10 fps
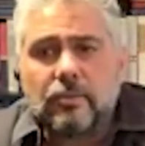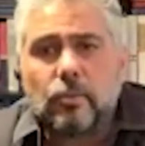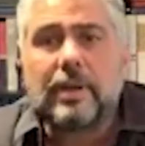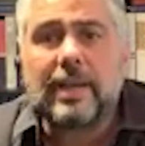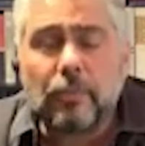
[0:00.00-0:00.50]

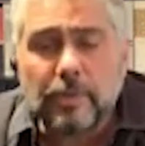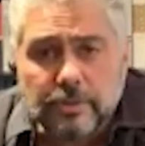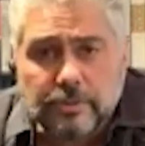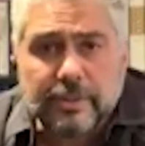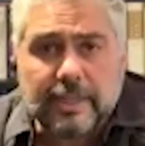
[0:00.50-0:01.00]
what can we
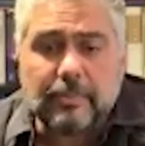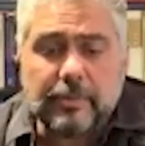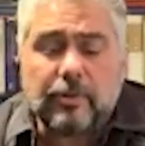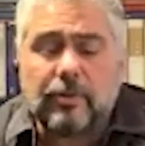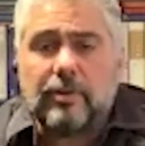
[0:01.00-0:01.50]
do to help?
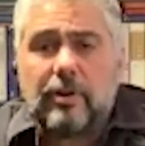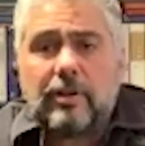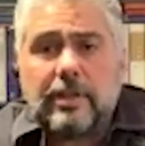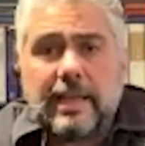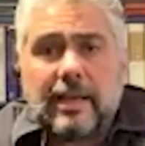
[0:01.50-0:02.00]
Not
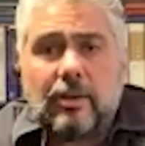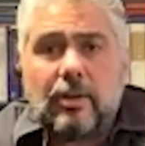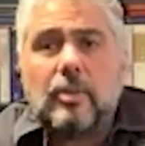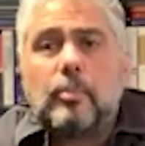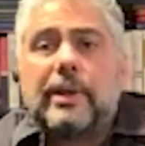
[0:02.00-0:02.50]
only now,
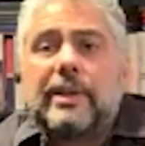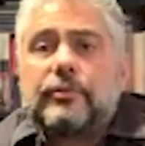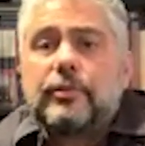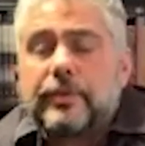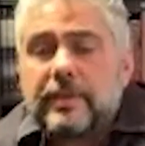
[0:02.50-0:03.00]
but
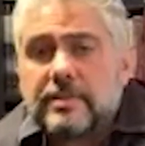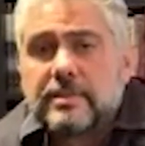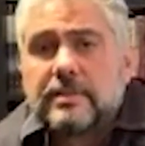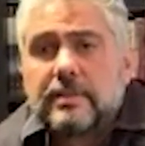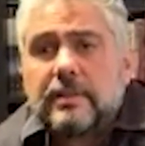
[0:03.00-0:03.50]
after
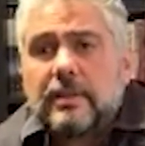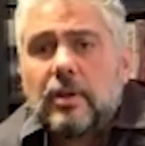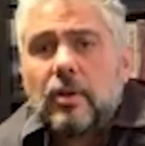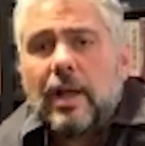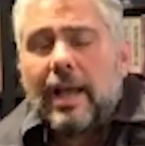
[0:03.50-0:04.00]
this,
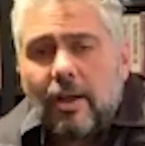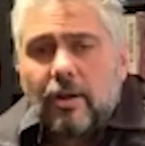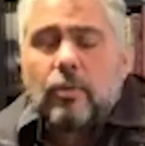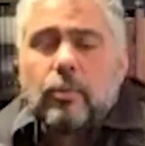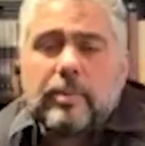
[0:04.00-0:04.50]
how
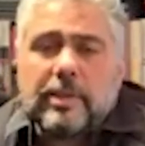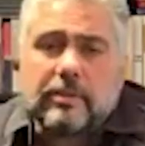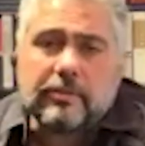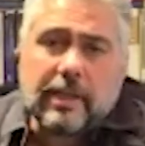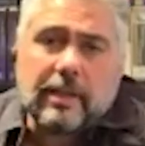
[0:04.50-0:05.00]
can we be
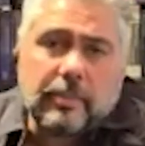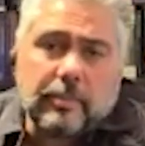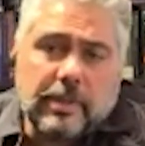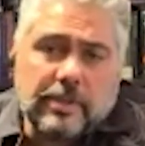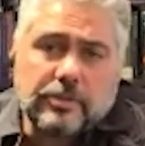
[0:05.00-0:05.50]
of help
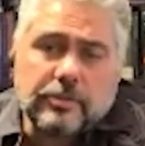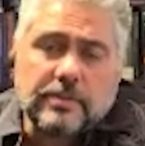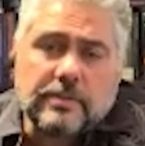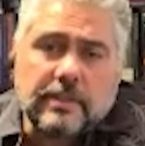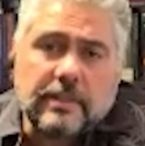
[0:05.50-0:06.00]
and minister to the
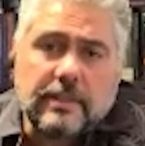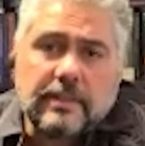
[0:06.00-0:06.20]
city?